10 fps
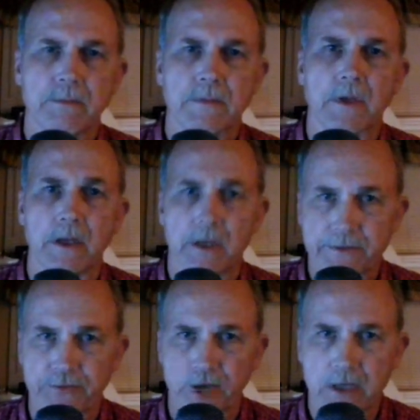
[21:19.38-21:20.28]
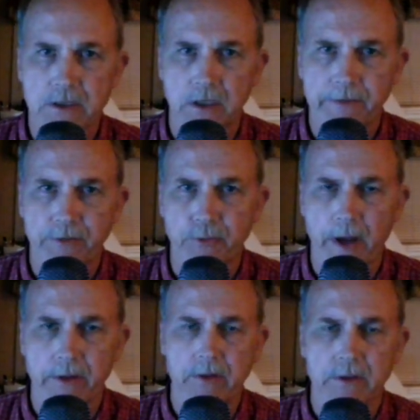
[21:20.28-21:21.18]
It is for us, the living,
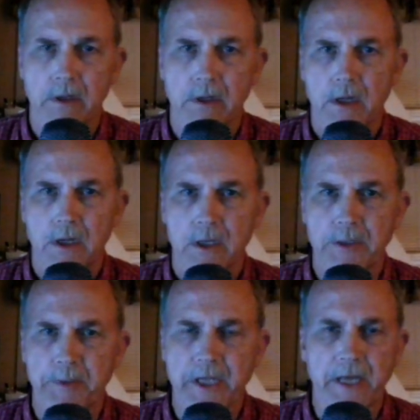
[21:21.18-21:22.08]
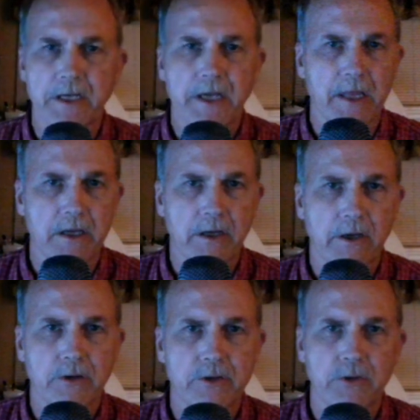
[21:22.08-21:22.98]
rather, to be dedicated
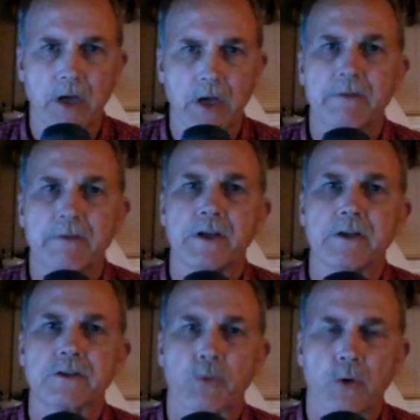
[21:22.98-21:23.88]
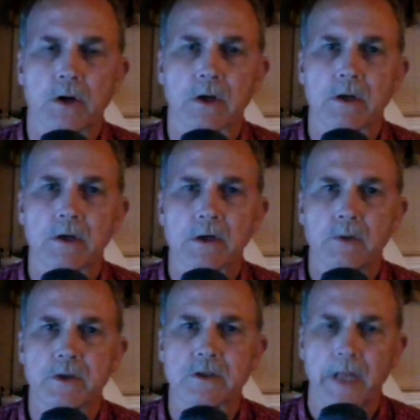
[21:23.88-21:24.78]
here to the unfinished work
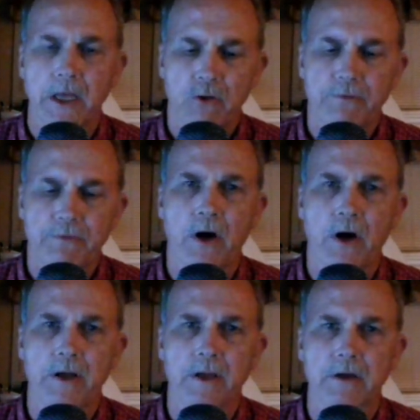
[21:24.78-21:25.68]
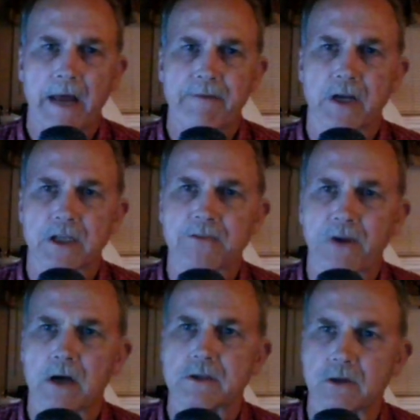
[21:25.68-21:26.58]
which they who fought here have thus
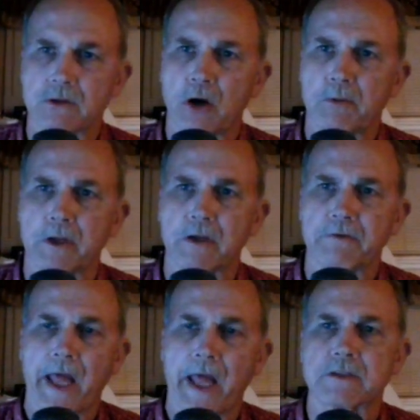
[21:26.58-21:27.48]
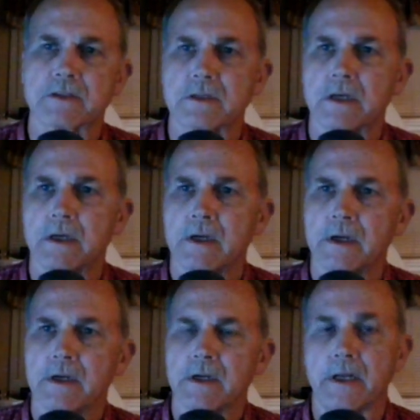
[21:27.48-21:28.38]
far so nobly advanced.
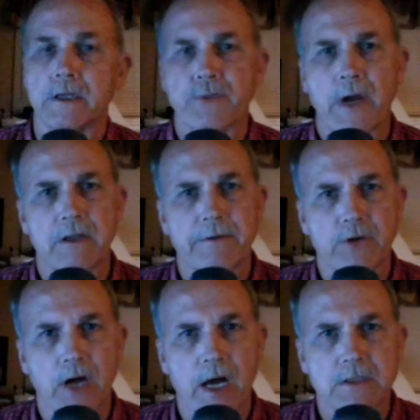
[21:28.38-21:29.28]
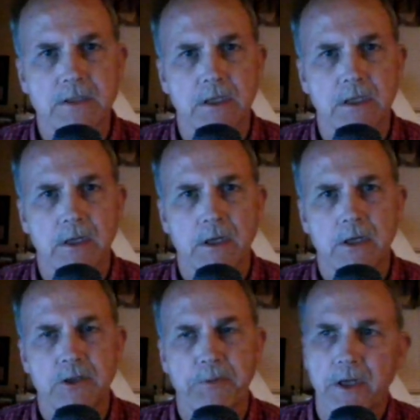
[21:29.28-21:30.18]
It is rather for us
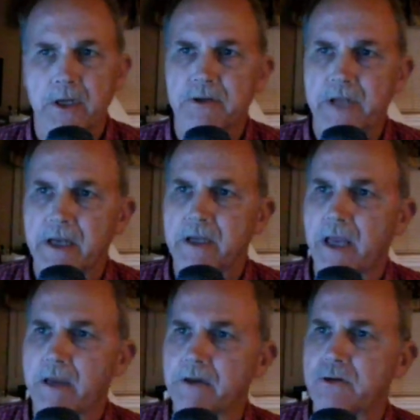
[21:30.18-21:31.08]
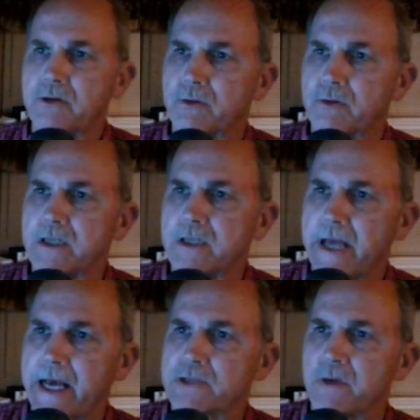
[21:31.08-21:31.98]
to be here dedicated to the great
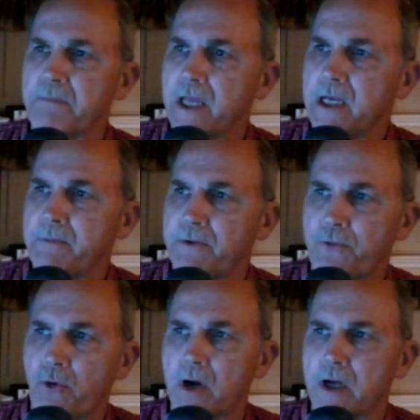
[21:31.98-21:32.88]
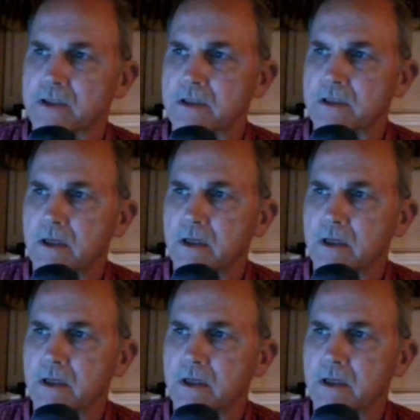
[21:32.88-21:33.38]
task remaining before us,